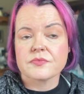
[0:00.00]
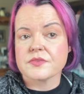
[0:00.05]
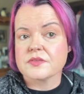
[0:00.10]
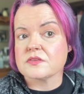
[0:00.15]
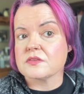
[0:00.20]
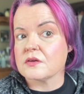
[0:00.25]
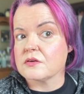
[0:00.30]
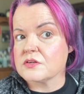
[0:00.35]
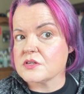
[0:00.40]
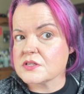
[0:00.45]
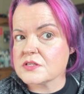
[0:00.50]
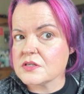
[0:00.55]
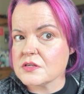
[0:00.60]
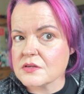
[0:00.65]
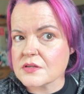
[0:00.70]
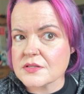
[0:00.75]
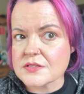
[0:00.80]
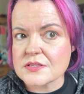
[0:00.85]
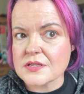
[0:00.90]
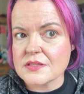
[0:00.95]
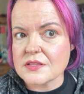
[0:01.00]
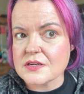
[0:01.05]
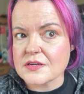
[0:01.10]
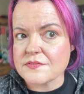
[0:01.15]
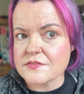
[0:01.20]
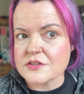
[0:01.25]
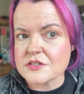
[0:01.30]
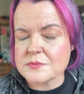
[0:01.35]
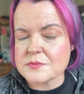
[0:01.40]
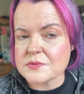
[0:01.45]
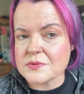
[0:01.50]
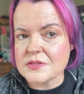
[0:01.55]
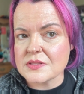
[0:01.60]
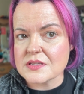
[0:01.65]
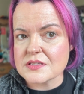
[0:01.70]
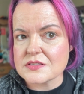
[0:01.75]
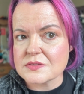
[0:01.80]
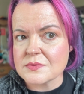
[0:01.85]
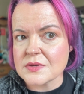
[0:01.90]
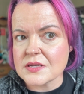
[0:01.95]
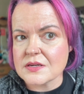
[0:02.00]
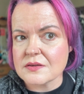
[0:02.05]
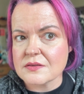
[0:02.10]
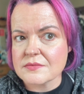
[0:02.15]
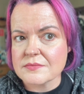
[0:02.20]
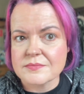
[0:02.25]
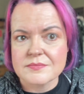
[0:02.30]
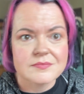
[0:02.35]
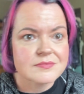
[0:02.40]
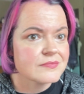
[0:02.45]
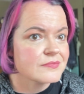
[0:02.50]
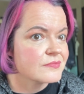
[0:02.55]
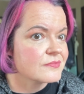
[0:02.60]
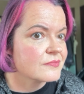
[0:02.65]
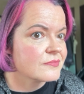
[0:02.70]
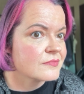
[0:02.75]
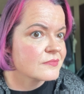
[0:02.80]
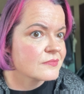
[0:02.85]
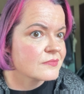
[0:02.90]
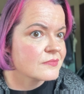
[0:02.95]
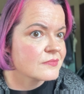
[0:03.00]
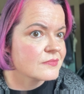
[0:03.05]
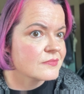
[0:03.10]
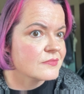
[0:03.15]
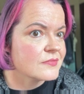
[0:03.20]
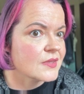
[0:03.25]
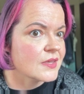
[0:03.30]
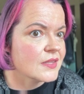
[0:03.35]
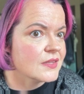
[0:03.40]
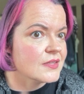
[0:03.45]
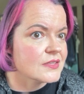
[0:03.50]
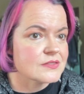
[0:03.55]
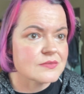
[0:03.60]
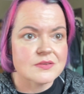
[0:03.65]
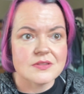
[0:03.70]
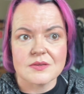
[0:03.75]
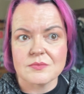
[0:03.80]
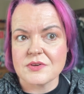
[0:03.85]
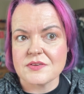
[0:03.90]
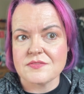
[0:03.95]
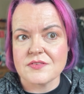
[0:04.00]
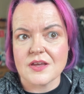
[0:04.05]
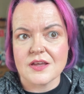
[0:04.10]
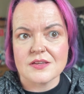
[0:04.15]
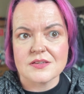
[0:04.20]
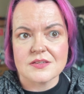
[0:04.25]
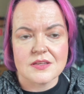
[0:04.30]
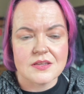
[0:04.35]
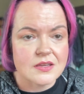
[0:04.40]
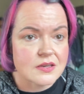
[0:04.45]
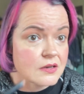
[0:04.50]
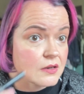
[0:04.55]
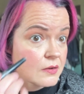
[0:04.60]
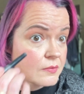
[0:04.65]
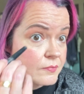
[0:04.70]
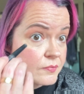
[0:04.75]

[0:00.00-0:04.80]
So just you can see the difference between this one and this one that we've not done.